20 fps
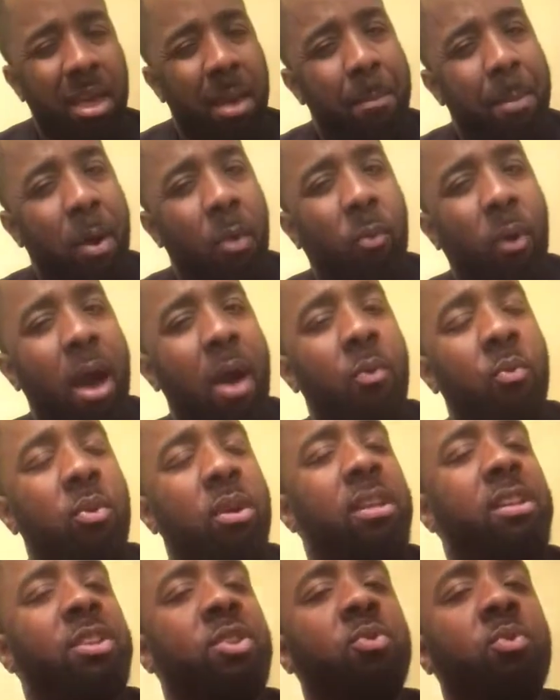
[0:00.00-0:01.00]
But why
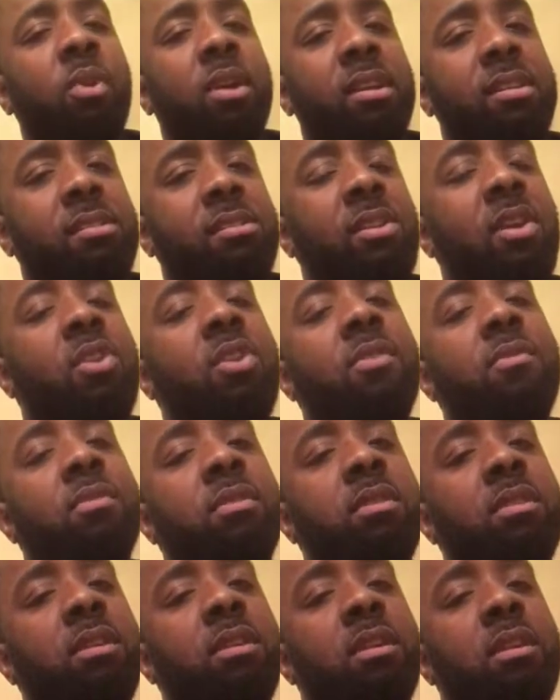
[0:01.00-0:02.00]
wouldn't you want to start
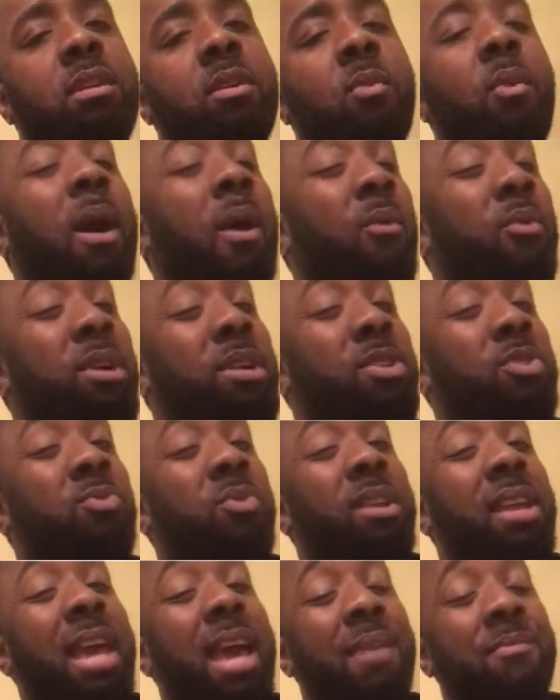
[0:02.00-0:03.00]
over? Why wouldn't you
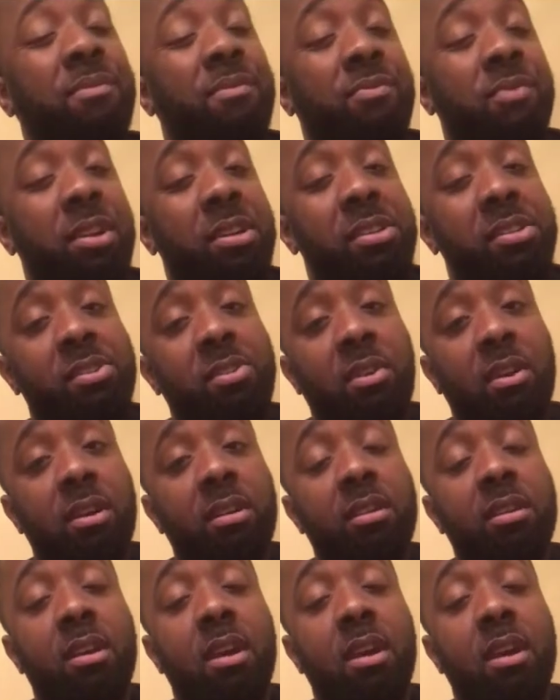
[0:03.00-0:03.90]
want to have a fresh start?